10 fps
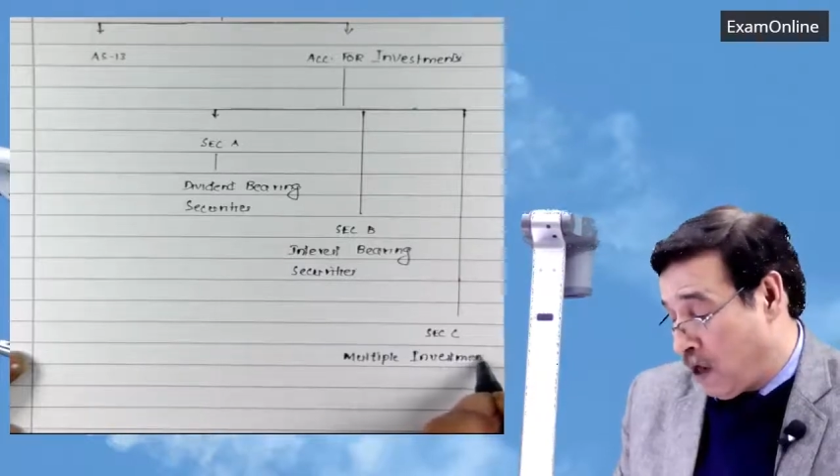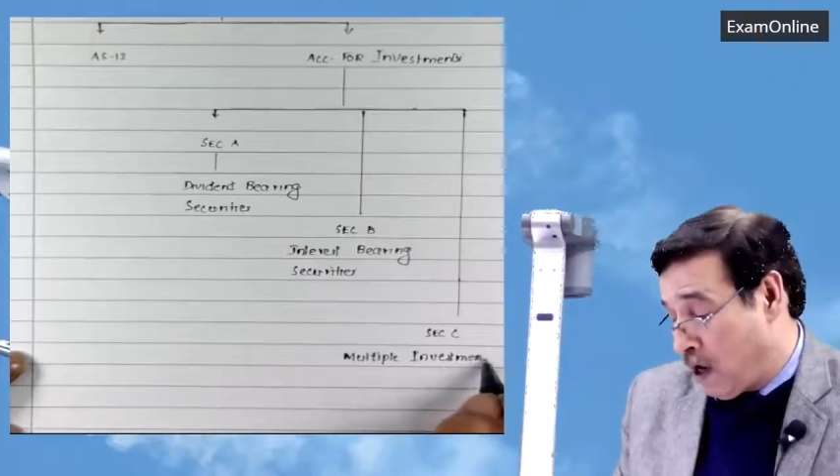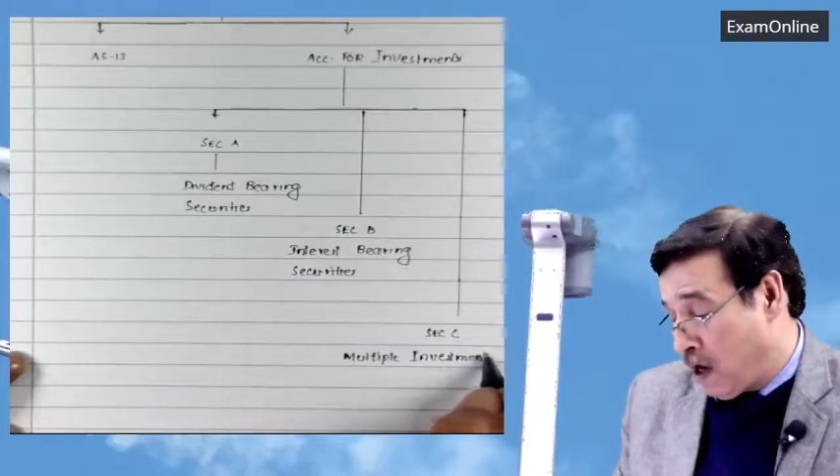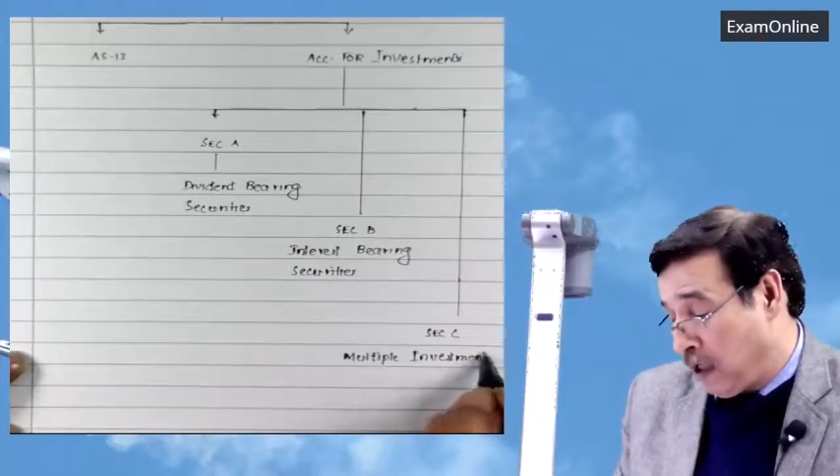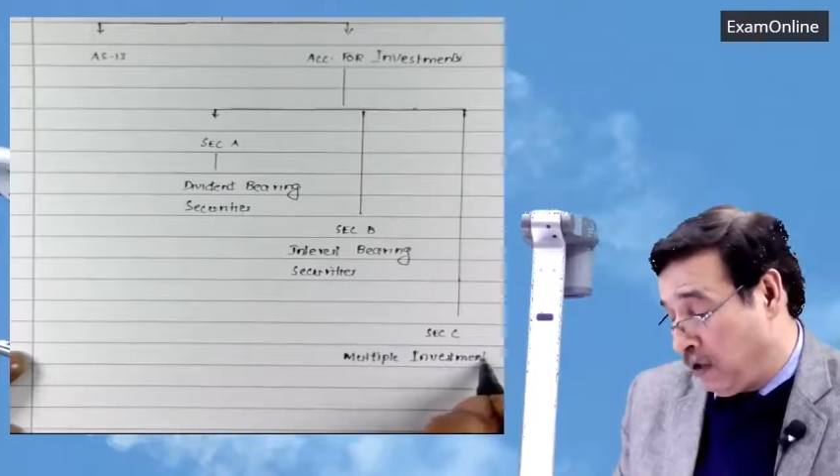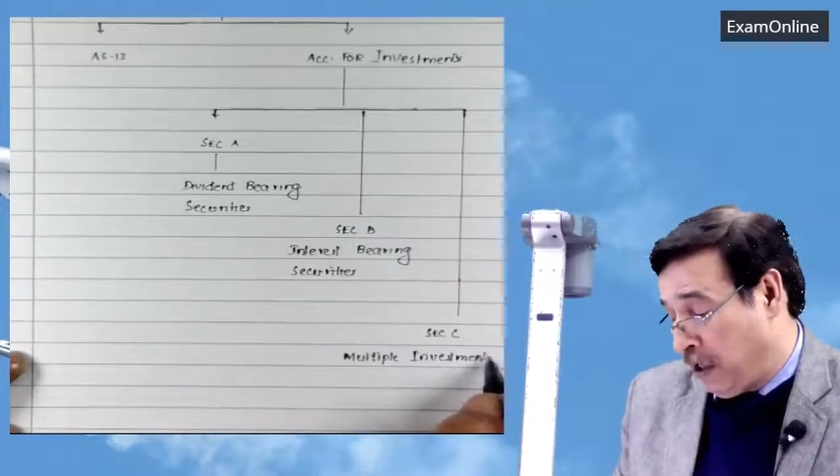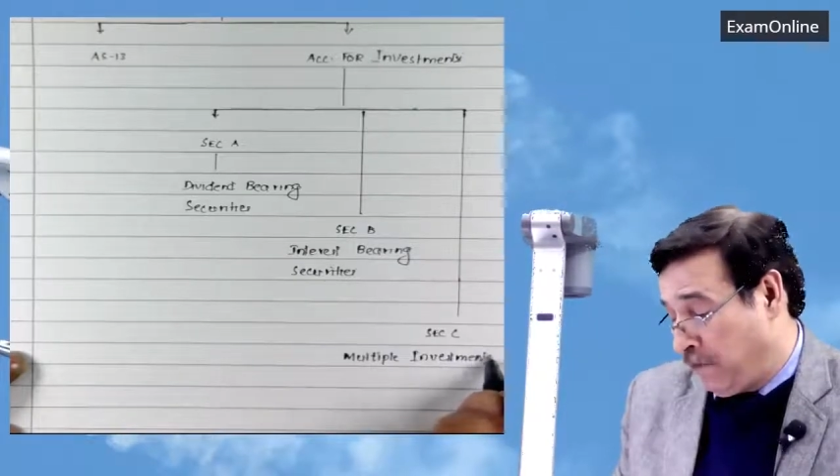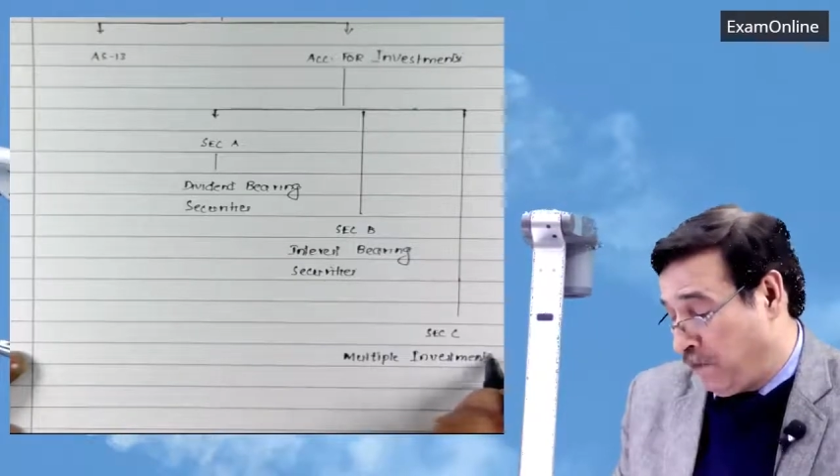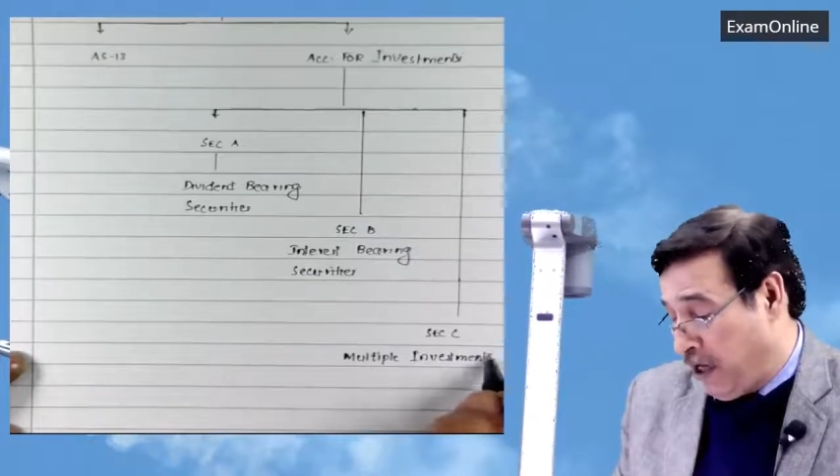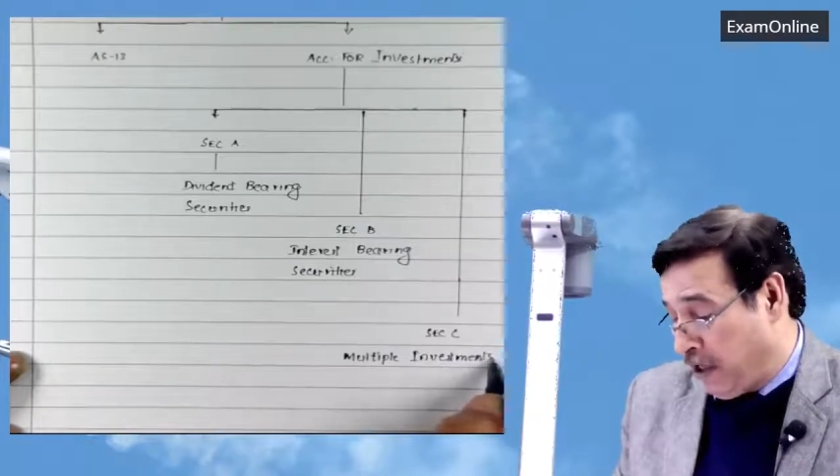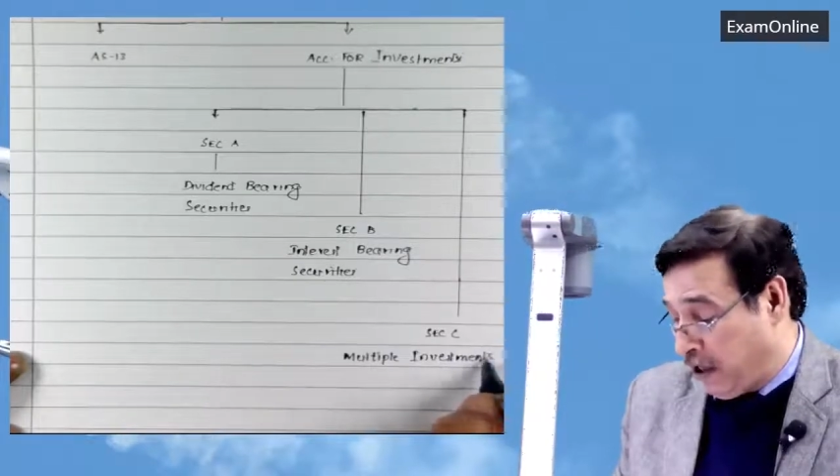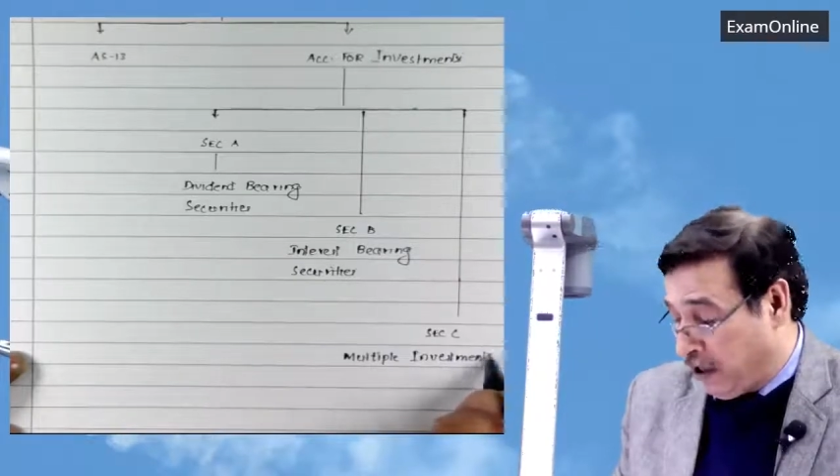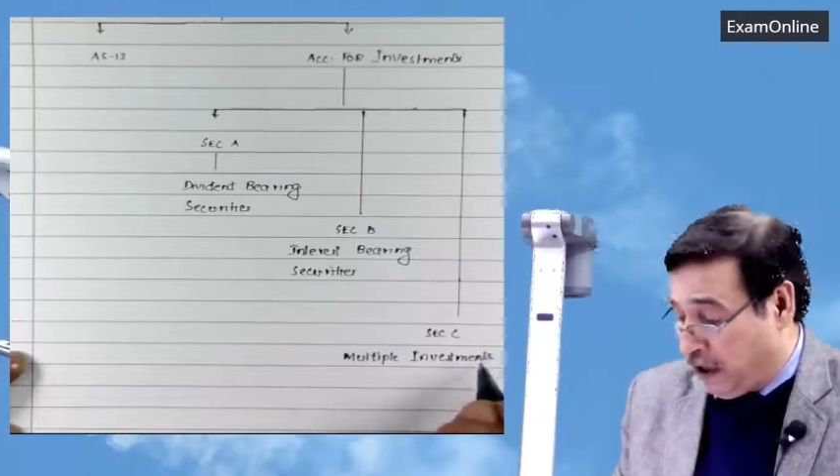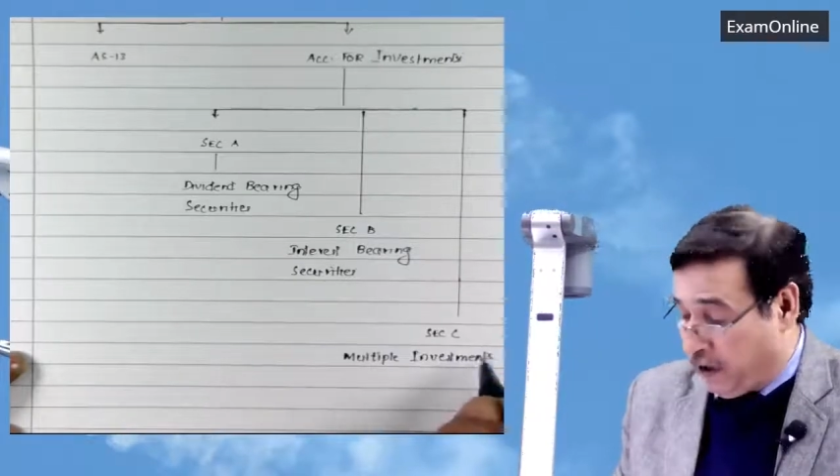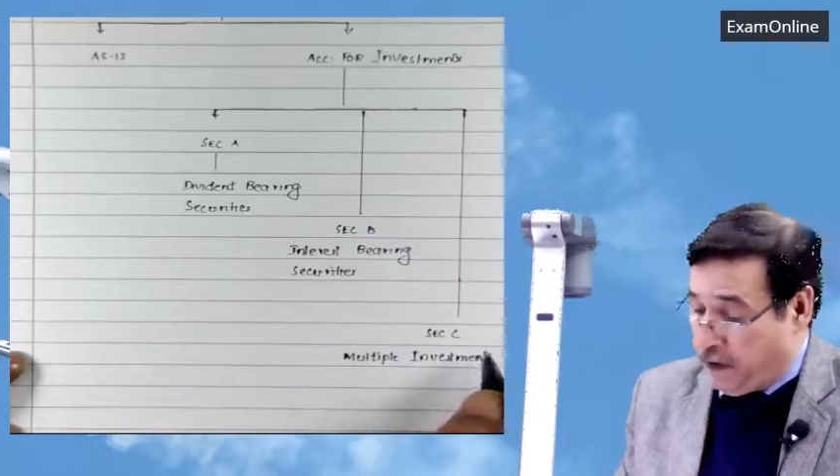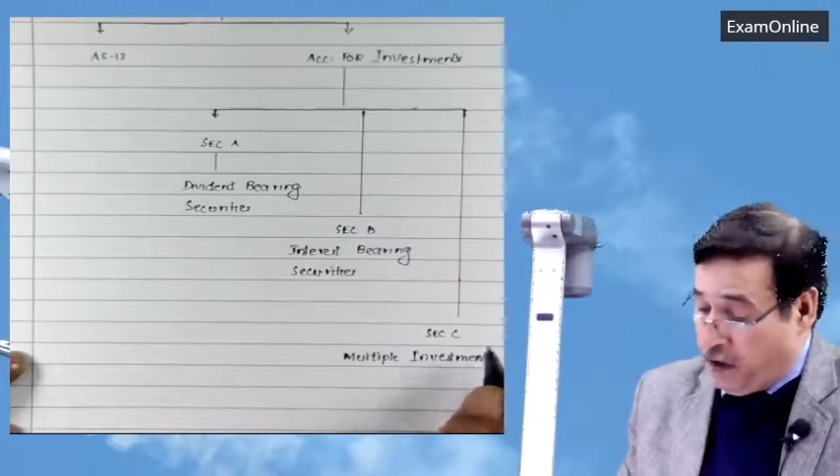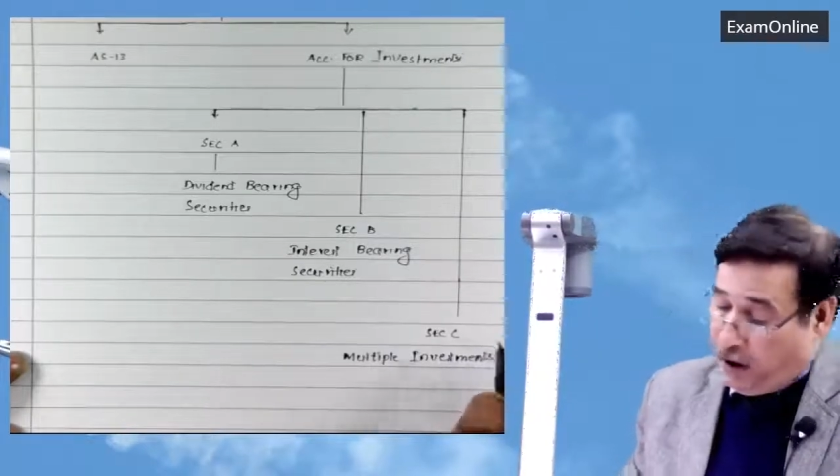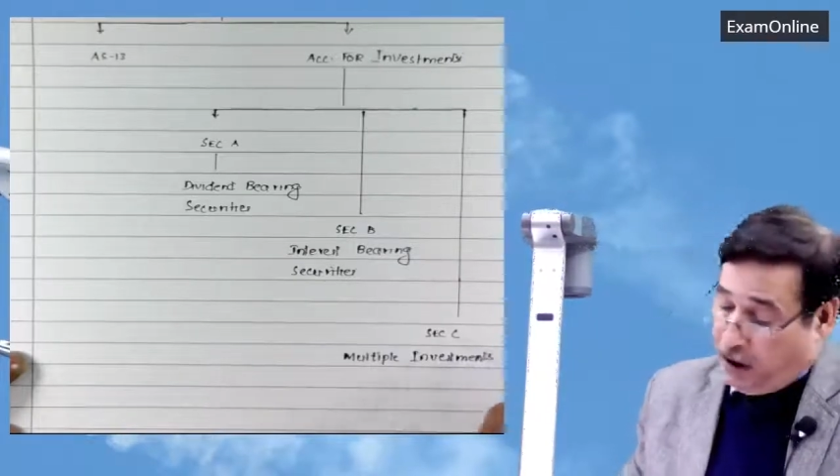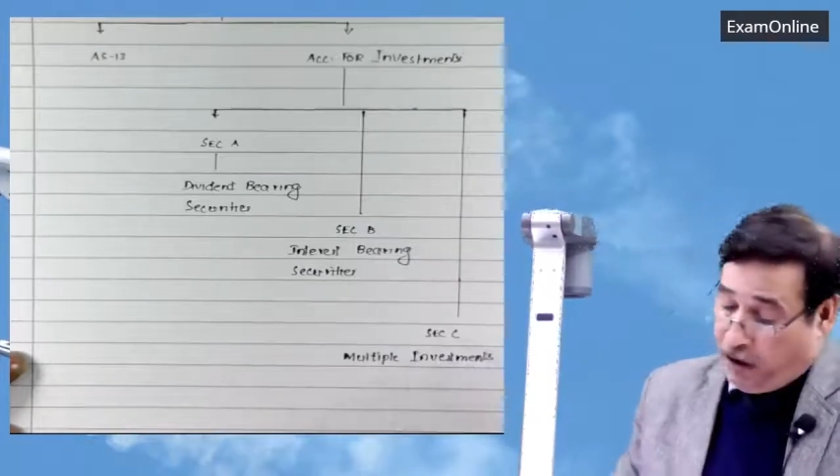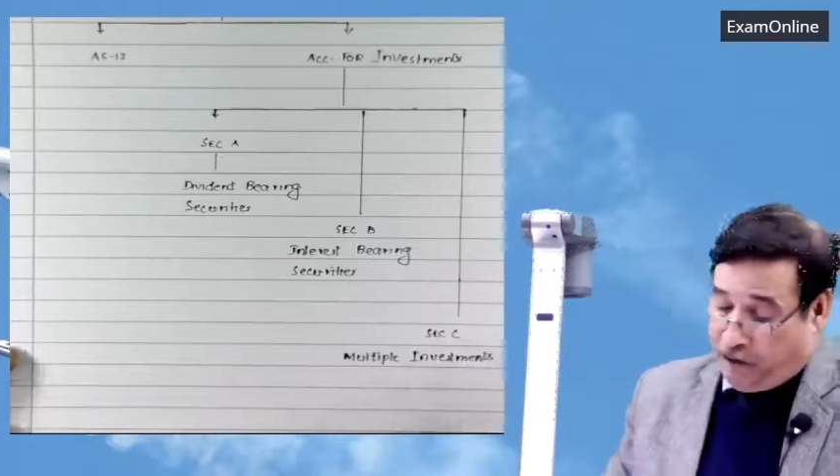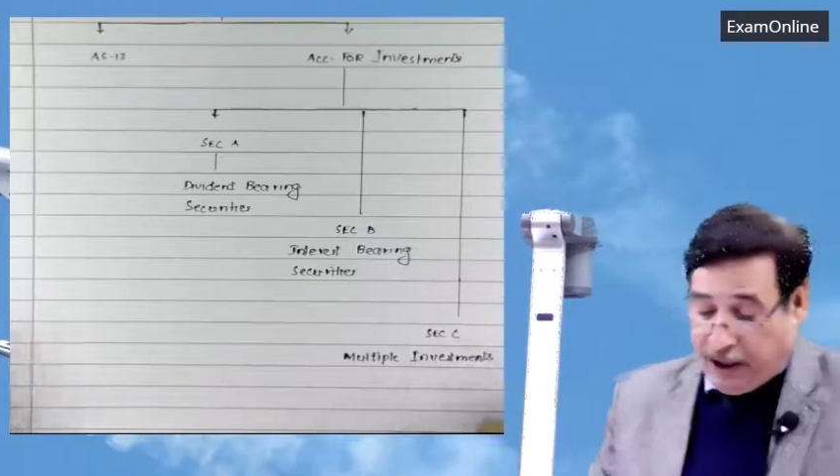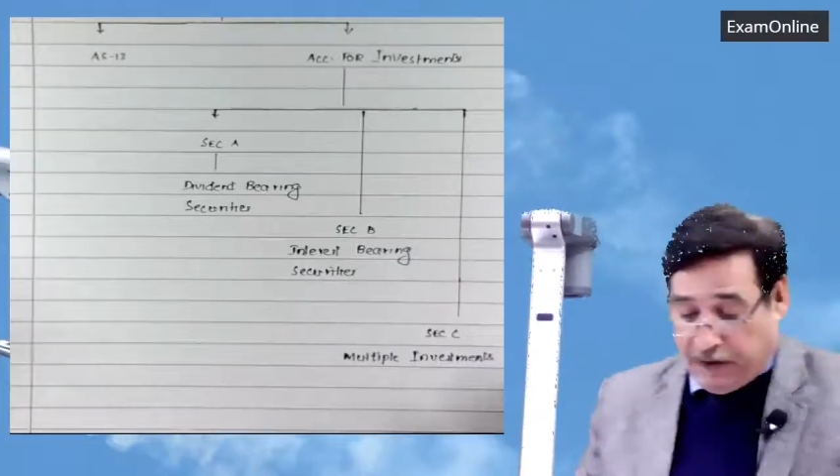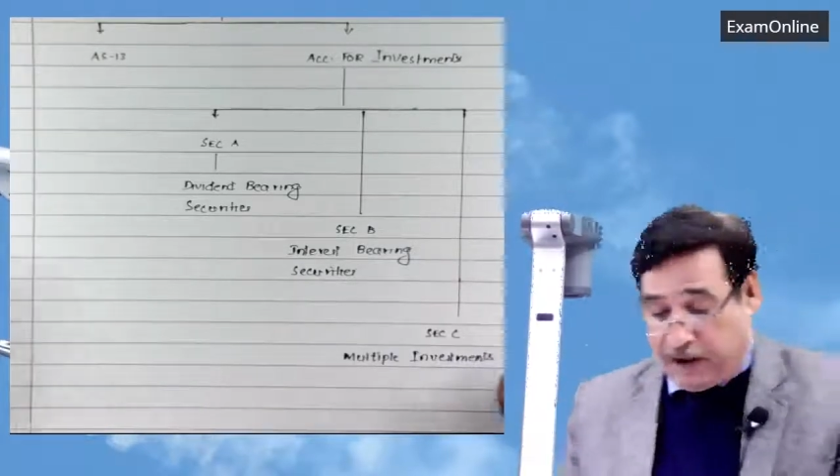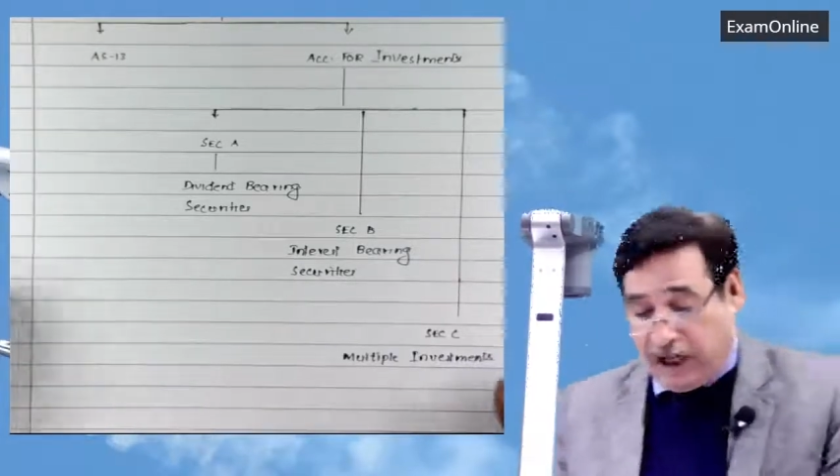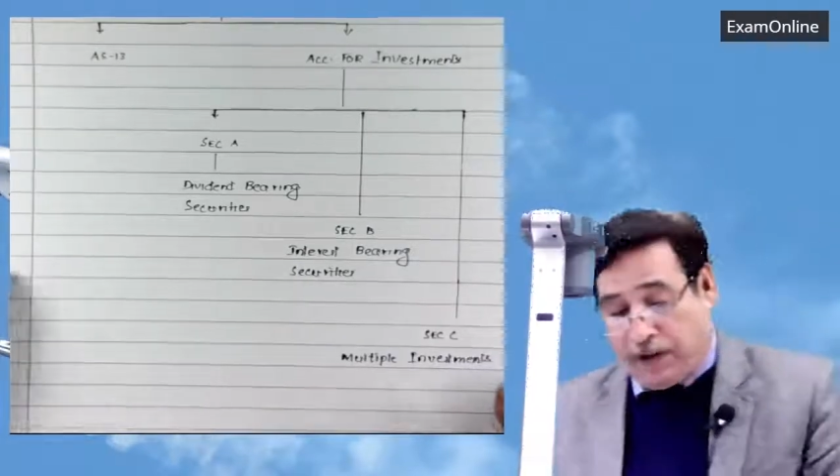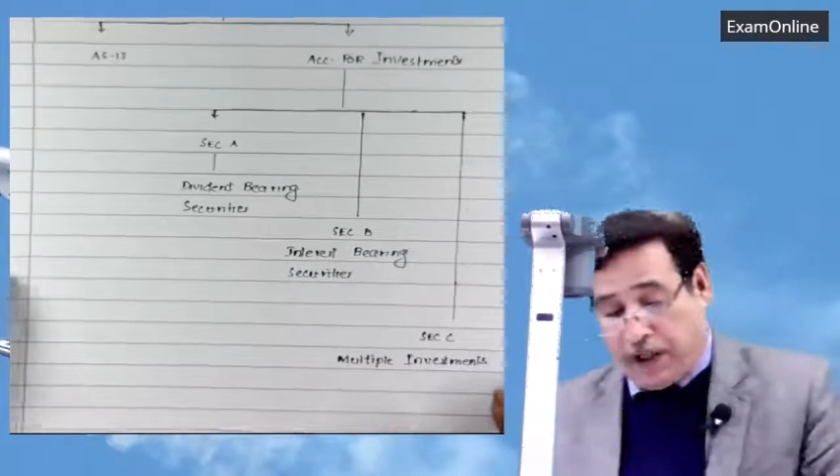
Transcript: And then finally, we have kept